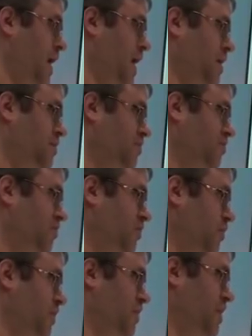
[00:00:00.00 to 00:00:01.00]
And
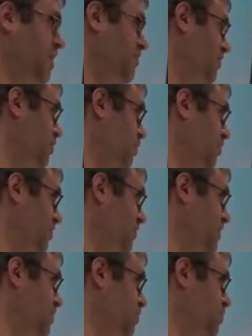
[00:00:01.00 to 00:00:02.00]
considering the influence
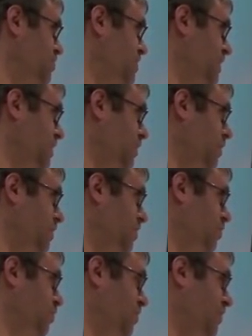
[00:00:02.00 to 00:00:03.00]
of the New Deal,
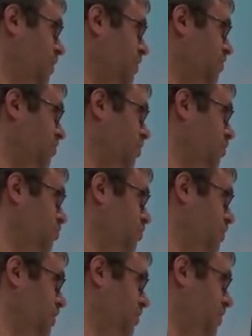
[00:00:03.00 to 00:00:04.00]
this was a very
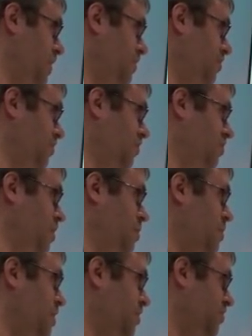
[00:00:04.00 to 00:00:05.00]
social
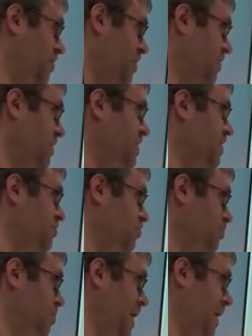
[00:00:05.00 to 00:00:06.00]
Catholicism, seeing the need
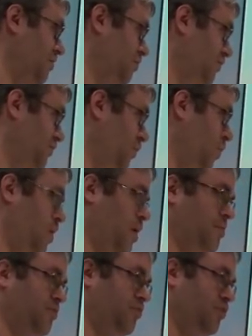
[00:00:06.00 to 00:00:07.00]
to pass
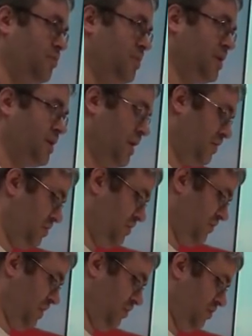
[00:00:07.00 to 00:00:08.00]
reforms to mitigate the
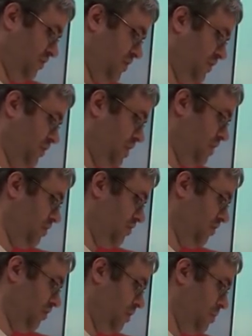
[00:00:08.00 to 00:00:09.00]
effects of
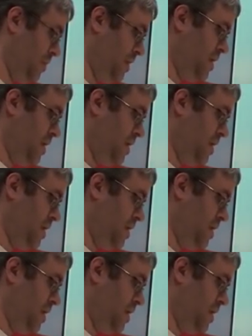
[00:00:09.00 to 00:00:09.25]
Catholicism.